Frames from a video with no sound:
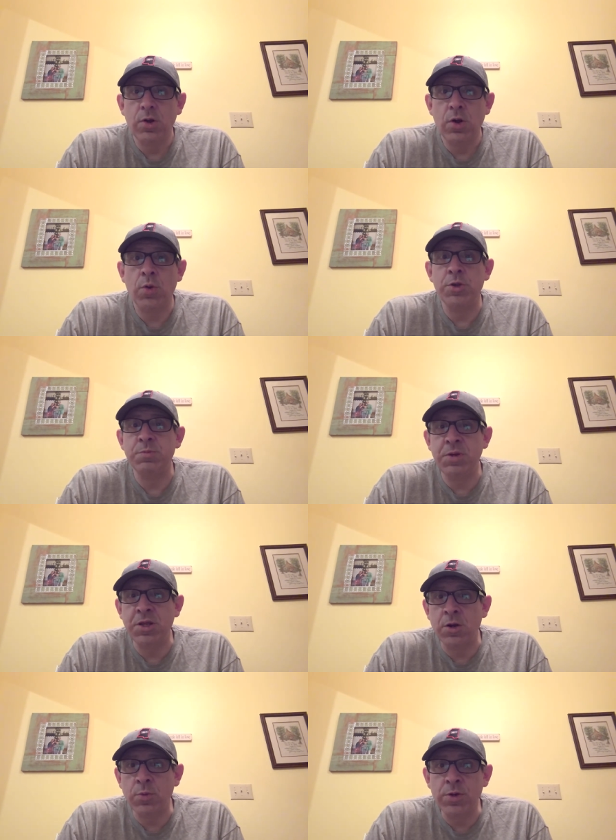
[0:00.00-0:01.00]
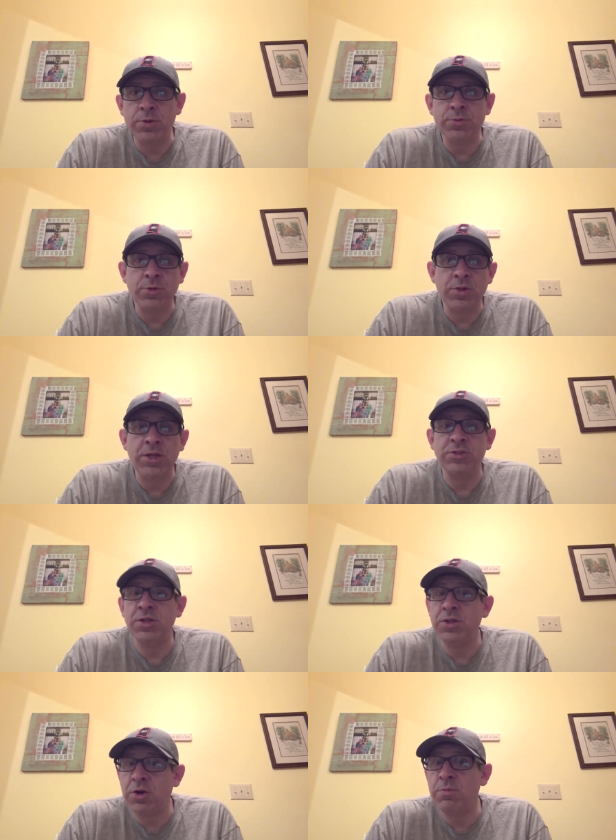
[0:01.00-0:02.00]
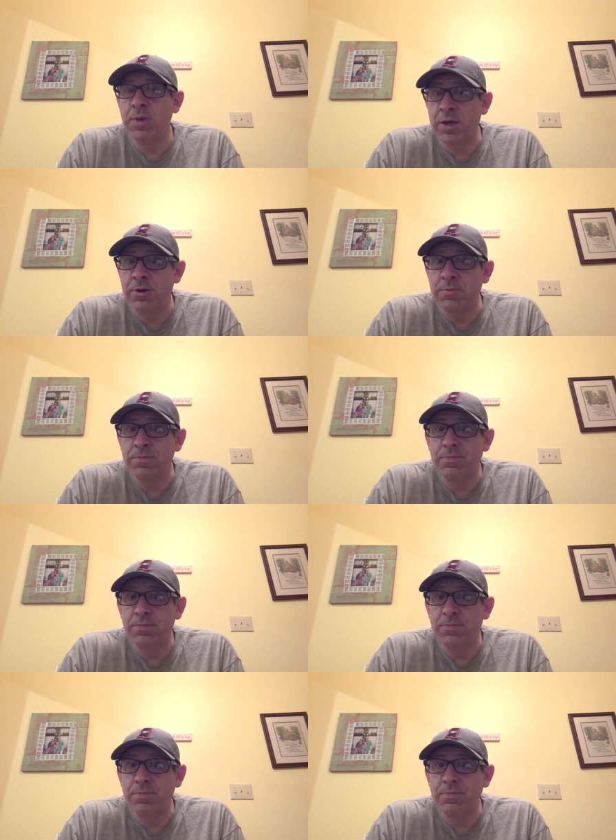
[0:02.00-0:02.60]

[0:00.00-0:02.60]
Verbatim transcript: Are we spinning our wheels on things that don't matter?